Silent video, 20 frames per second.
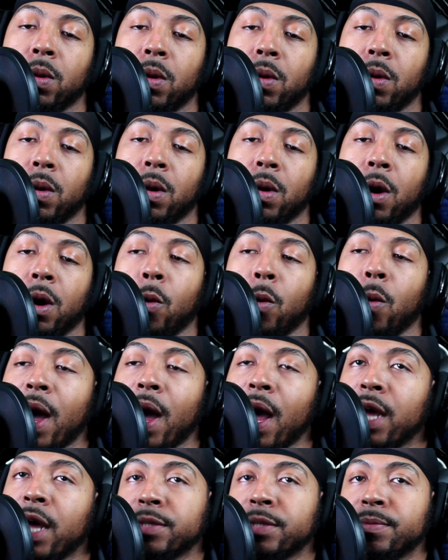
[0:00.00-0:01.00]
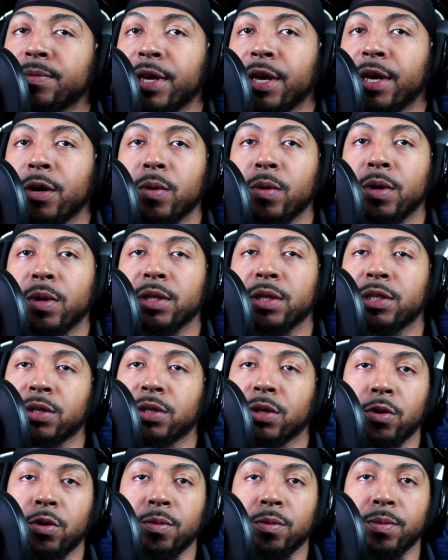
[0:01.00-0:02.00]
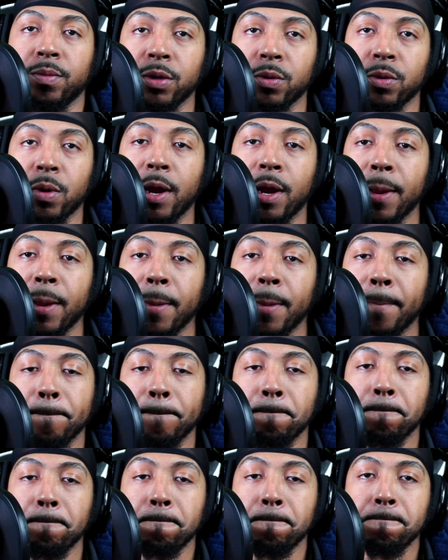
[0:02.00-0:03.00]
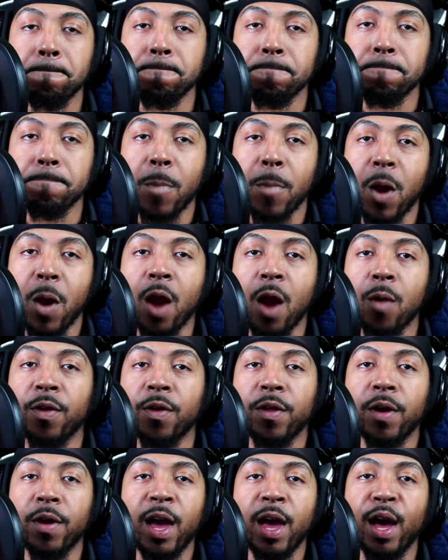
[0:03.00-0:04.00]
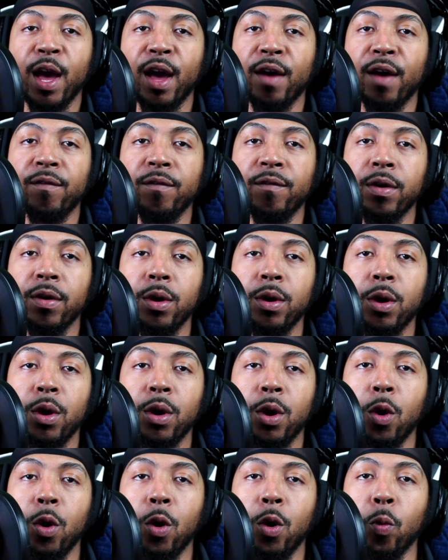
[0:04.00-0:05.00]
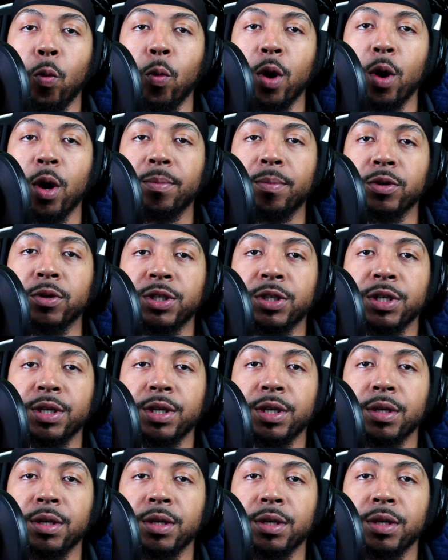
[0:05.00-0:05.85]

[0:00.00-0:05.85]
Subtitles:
a wise man once told me, right? I'd rather have 1%